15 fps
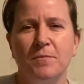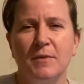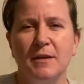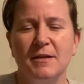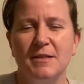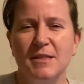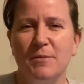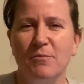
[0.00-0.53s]

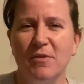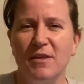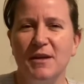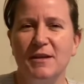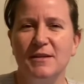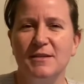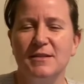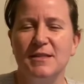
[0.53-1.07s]
some
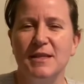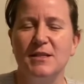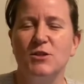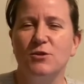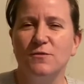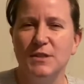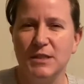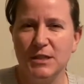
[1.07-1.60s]
things, they sort
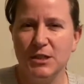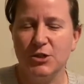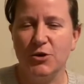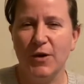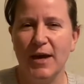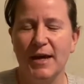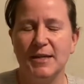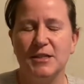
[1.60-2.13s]
of sit in your
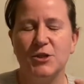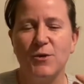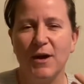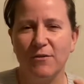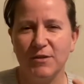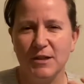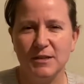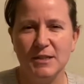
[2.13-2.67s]
head and you have
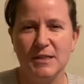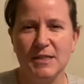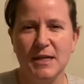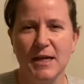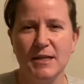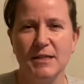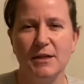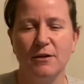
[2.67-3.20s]
an
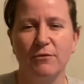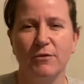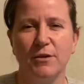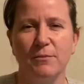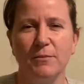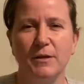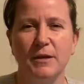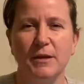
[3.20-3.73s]
understanding of
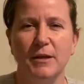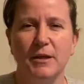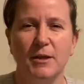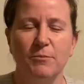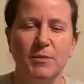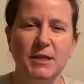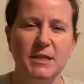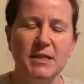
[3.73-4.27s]
them,
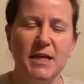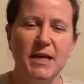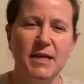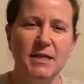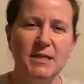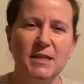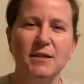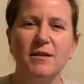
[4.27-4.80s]
but it
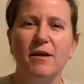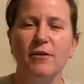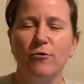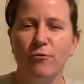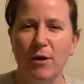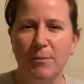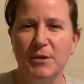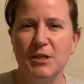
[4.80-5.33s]
takes another
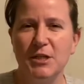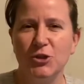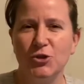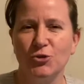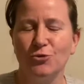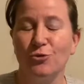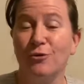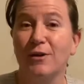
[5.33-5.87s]

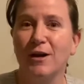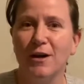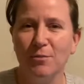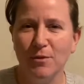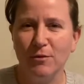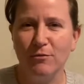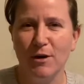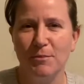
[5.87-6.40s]
repetition or a
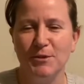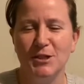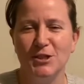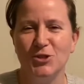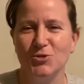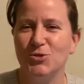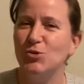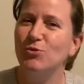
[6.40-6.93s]
couple of
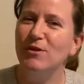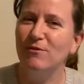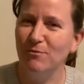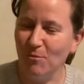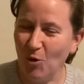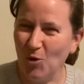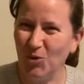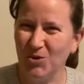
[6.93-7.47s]
repetitions or even
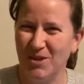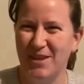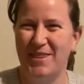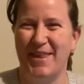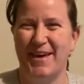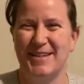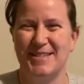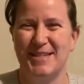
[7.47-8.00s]
more than
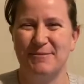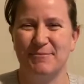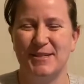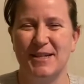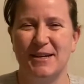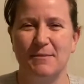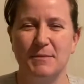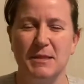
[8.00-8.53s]
that
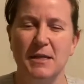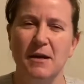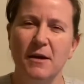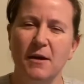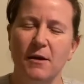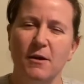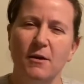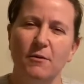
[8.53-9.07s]
sometimes
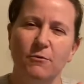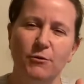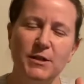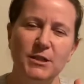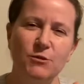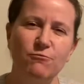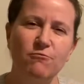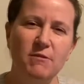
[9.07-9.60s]
for it
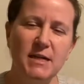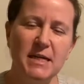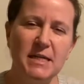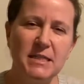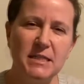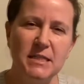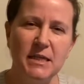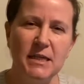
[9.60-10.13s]
to really
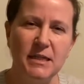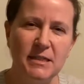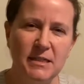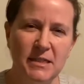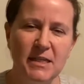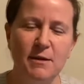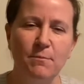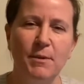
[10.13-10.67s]
sink
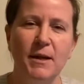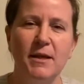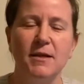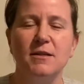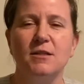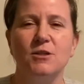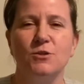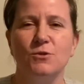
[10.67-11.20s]
deeply
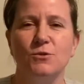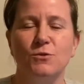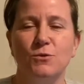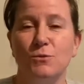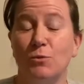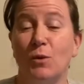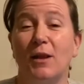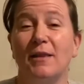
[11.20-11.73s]
into,
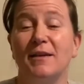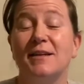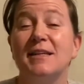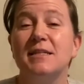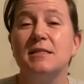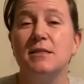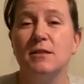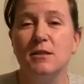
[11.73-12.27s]
well, at
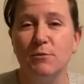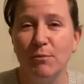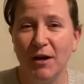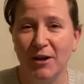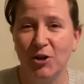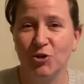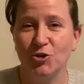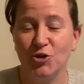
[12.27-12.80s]
least into my
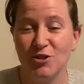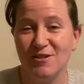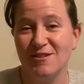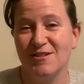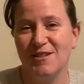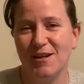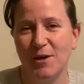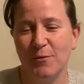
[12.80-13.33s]

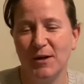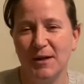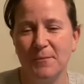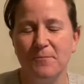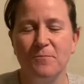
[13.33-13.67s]
consciousness anyway.